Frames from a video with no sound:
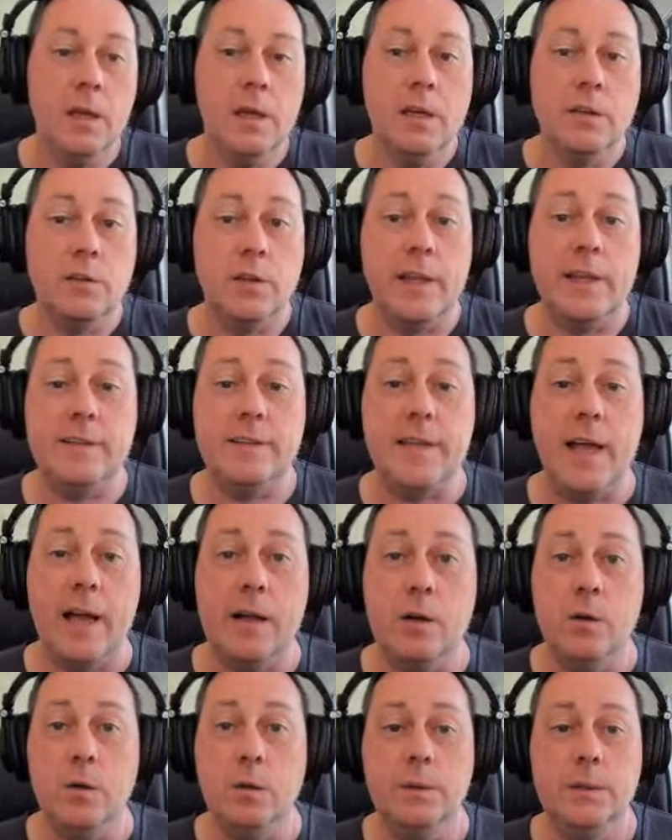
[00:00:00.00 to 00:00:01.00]
So let's
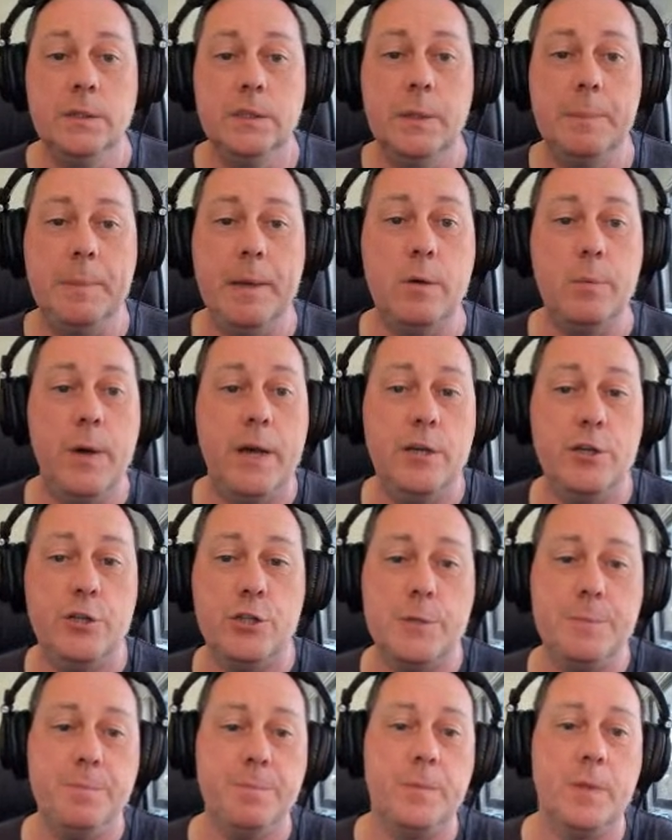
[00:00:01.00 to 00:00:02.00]
tackle the big
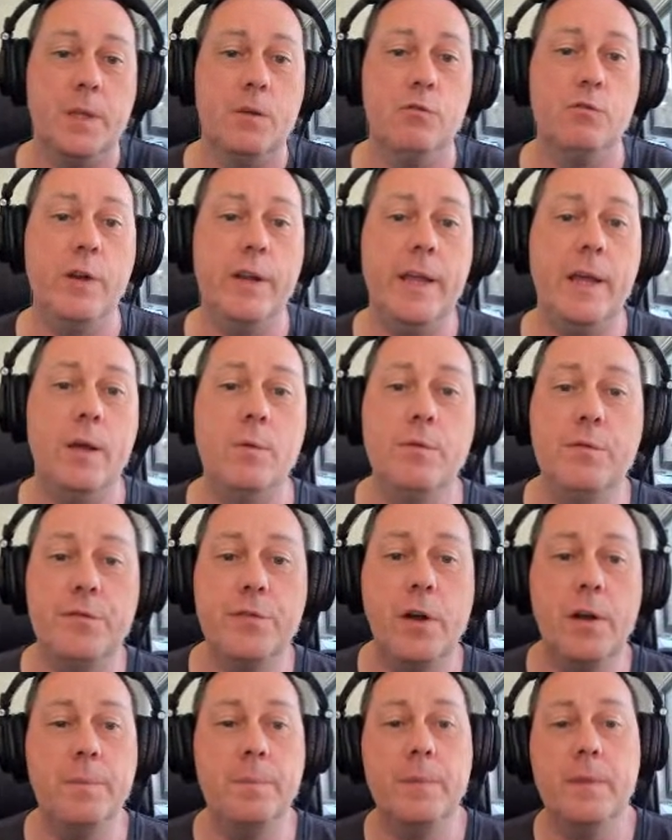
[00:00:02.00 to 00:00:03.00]
question right out in
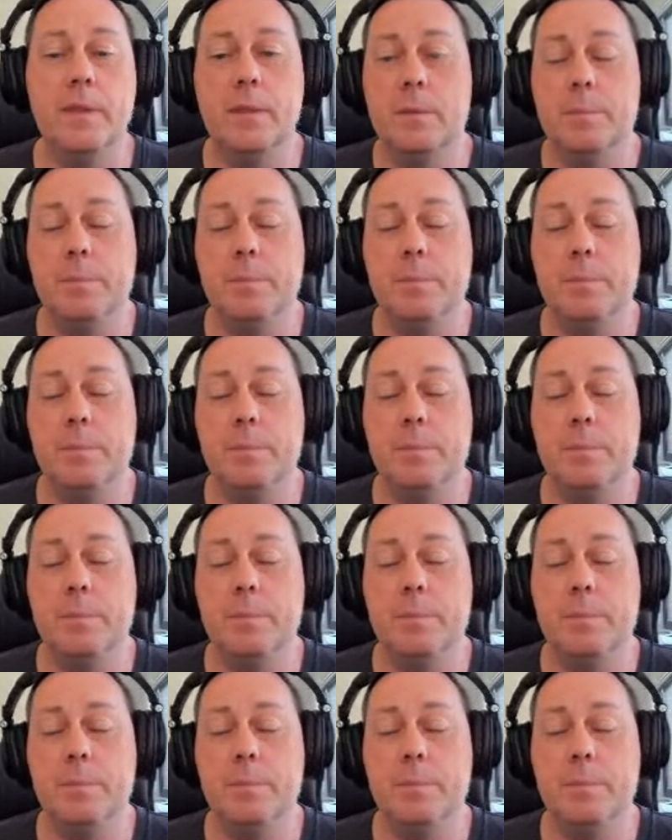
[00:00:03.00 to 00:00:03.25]
front.